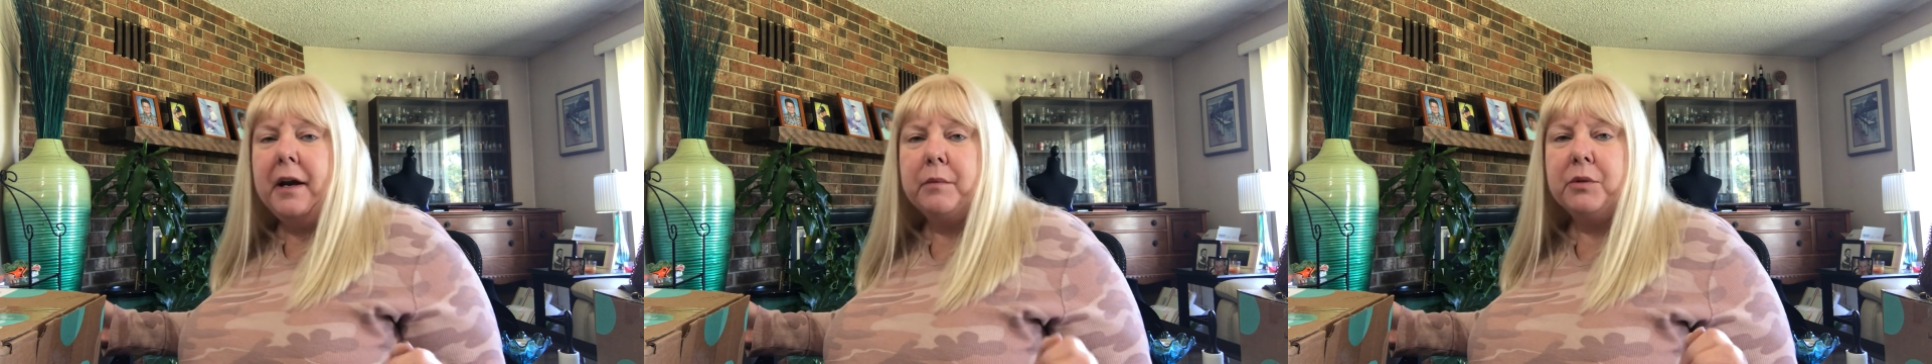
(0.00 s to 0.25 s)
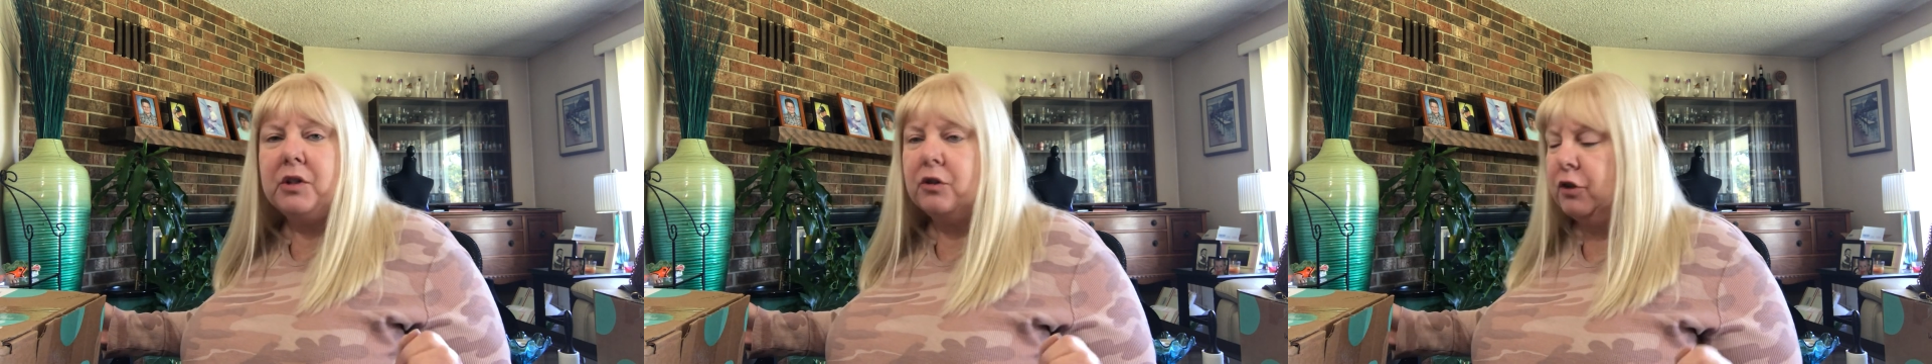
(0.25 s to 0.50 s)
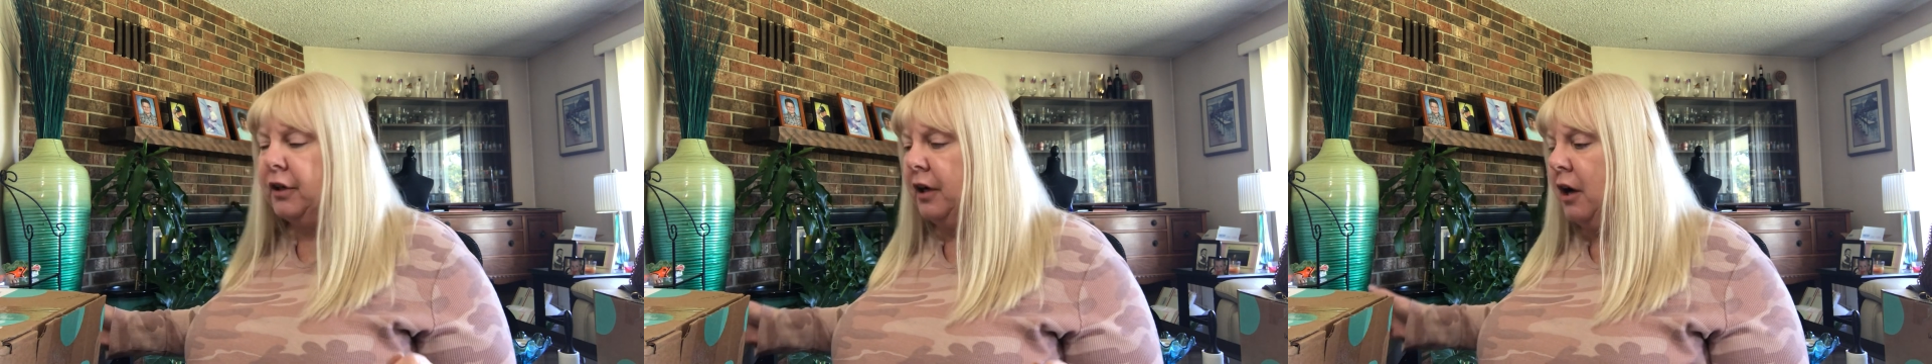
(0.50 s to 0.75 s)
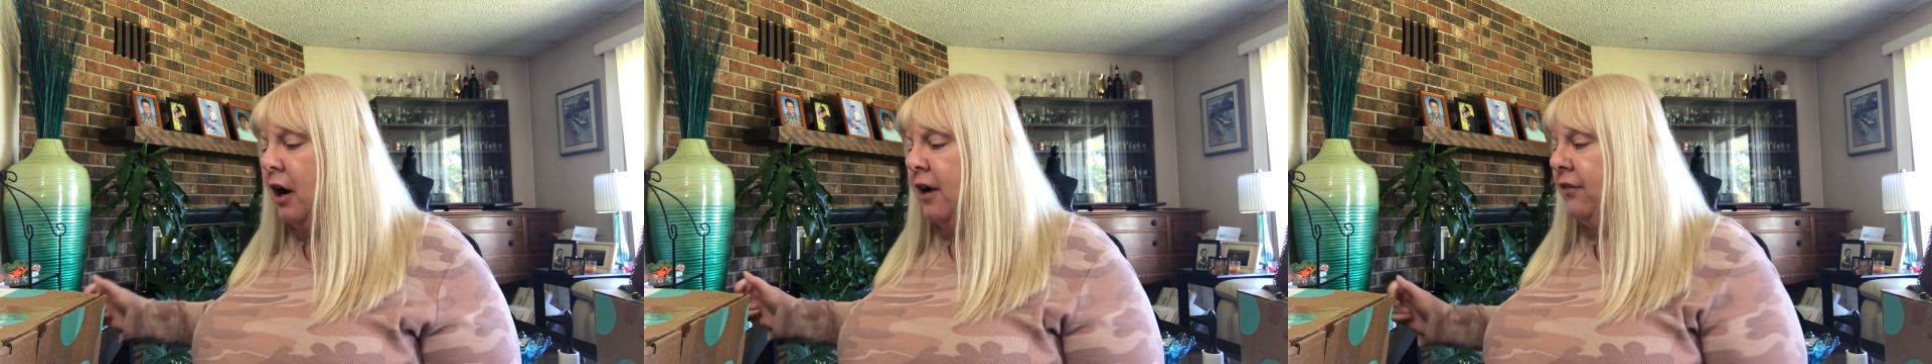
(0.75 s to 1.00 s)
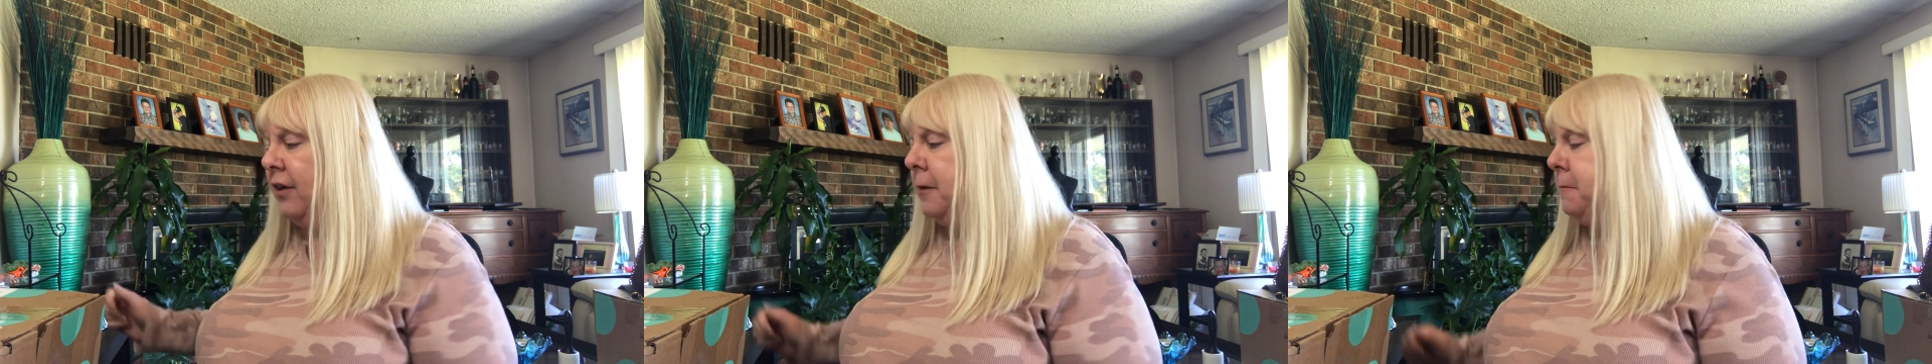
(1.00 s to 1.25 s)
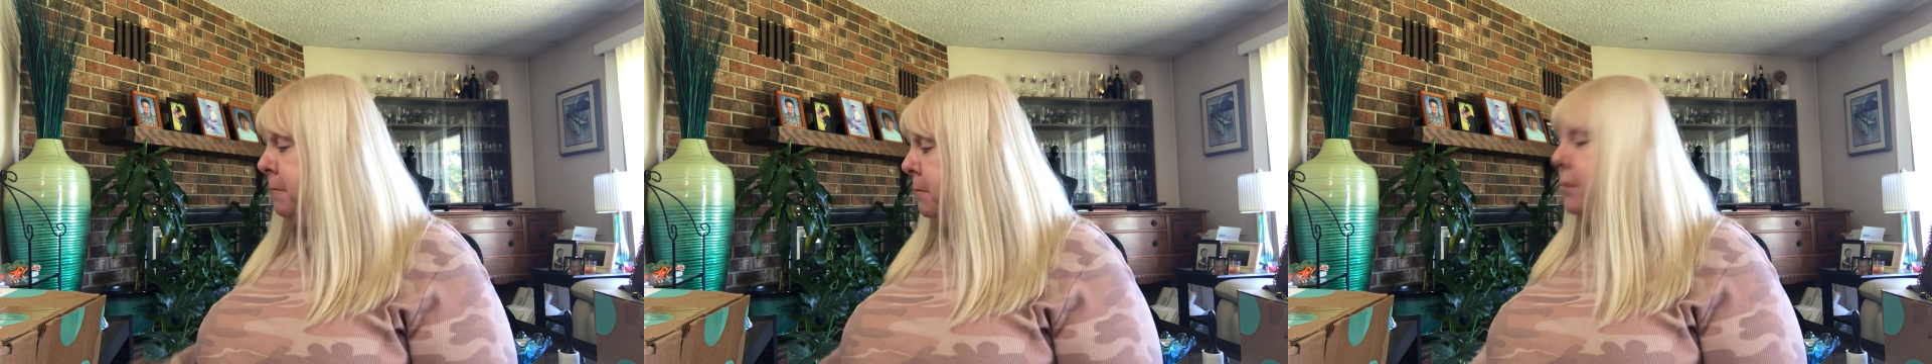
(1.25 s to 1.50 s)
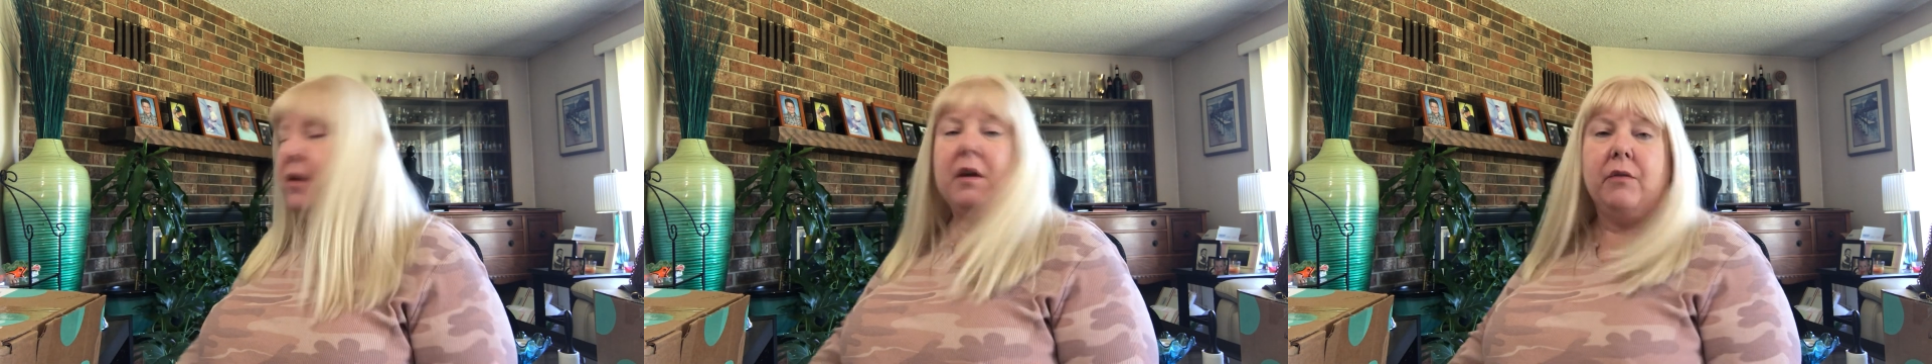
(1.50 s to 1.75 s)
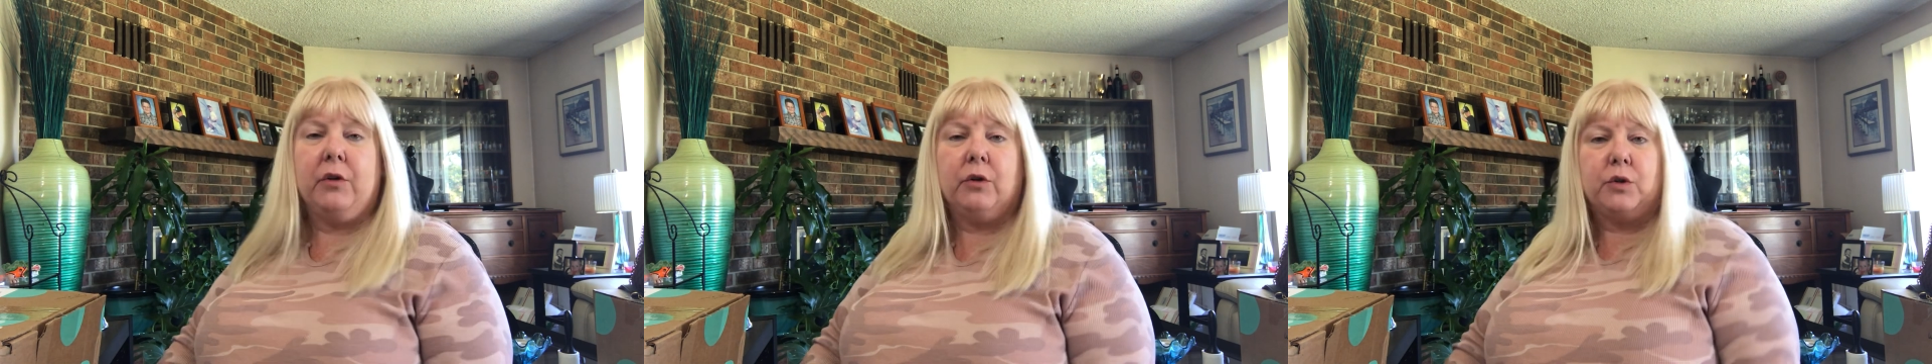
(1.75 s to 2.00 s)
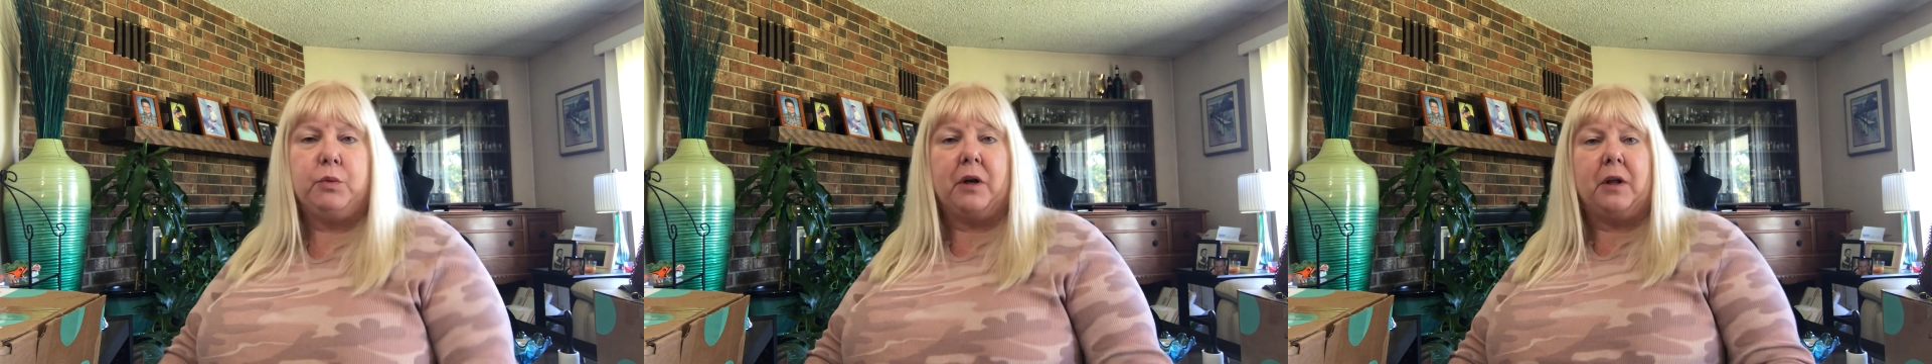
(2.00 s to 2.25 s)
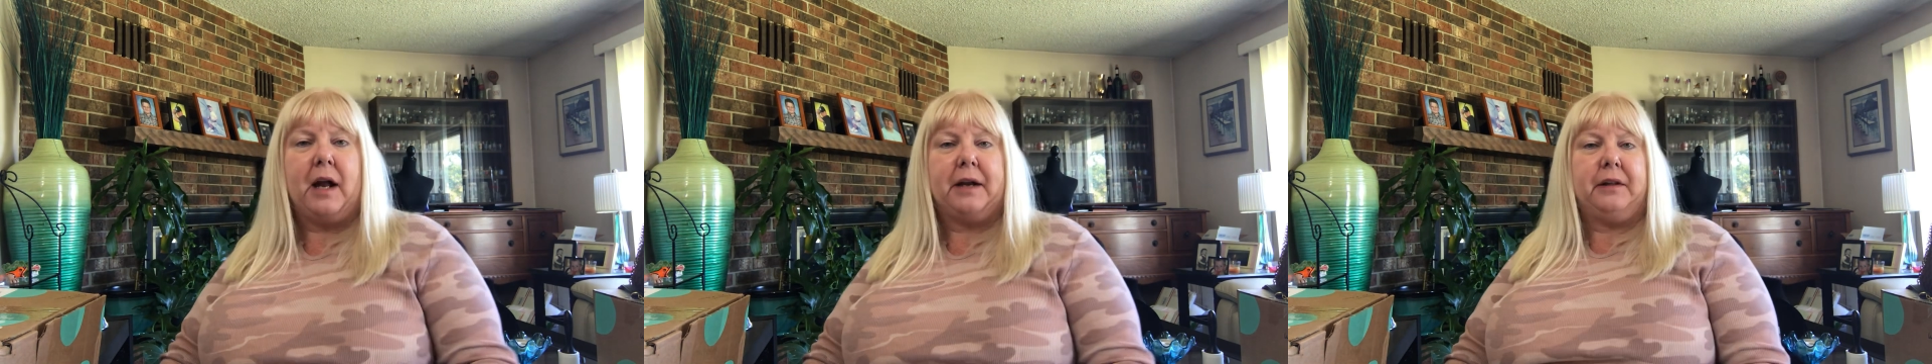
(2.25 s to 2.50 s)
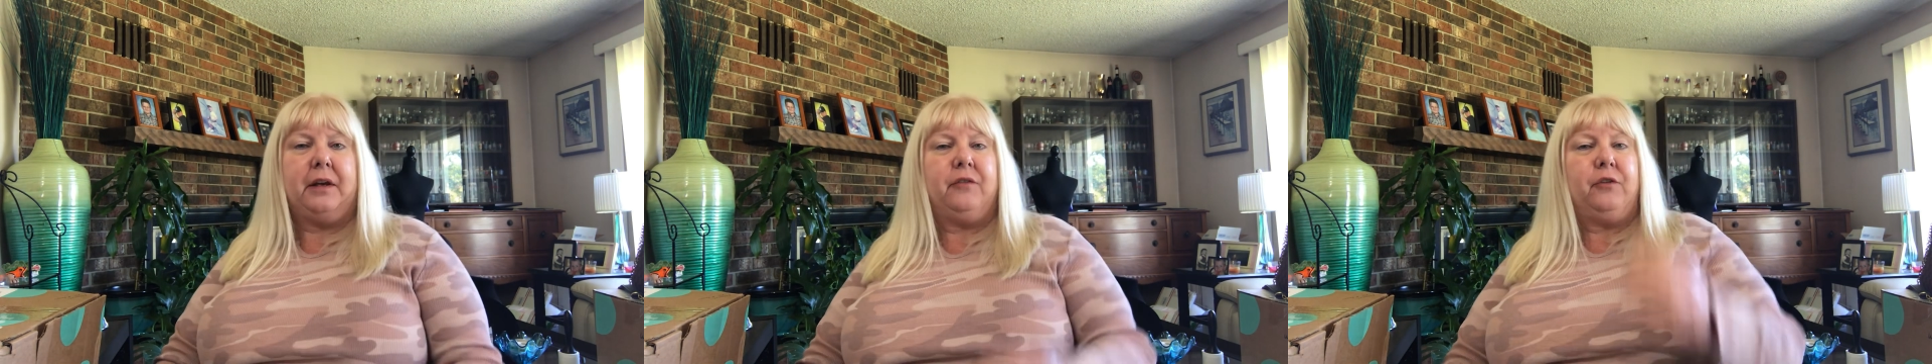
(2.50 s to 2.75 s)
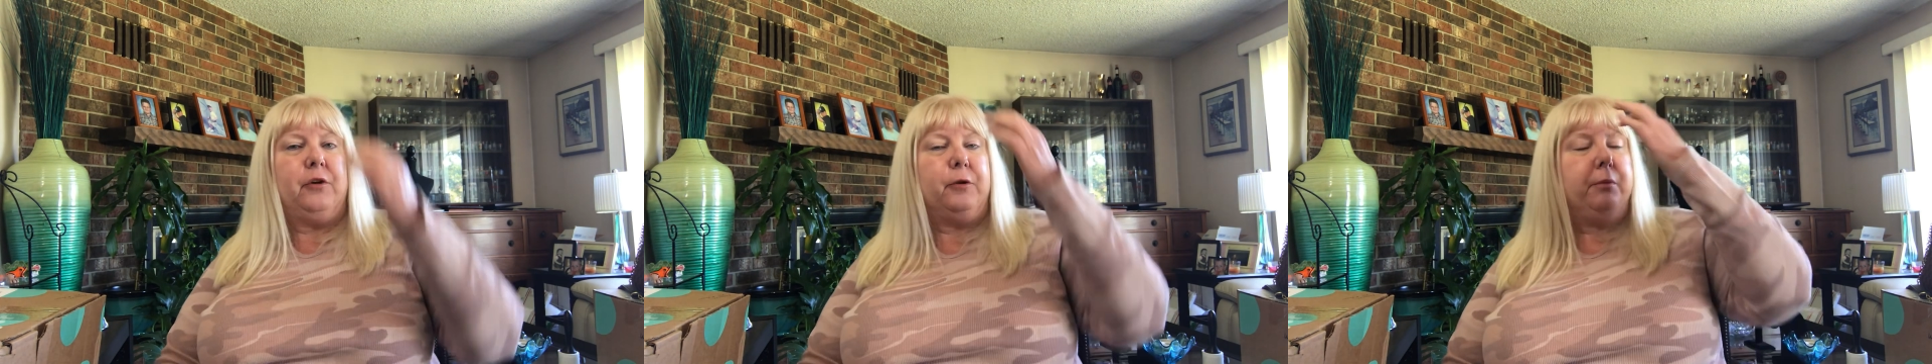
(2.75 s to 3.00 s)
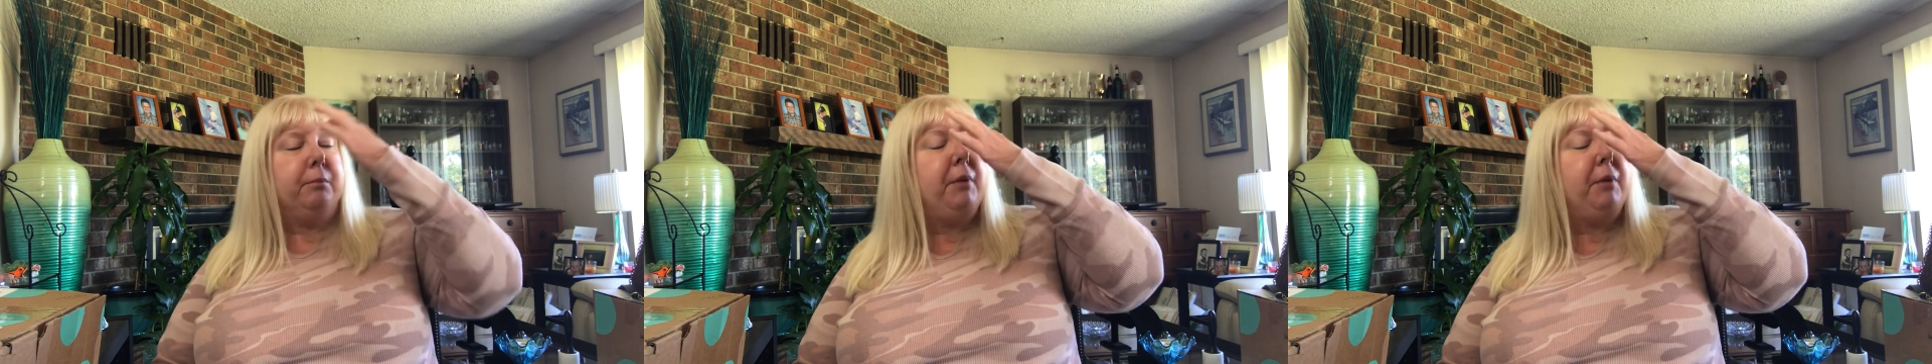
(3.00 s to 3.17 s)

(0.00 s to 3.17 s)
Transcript: I'm still drinking coffee, even though it's one o'clock in the afternoon.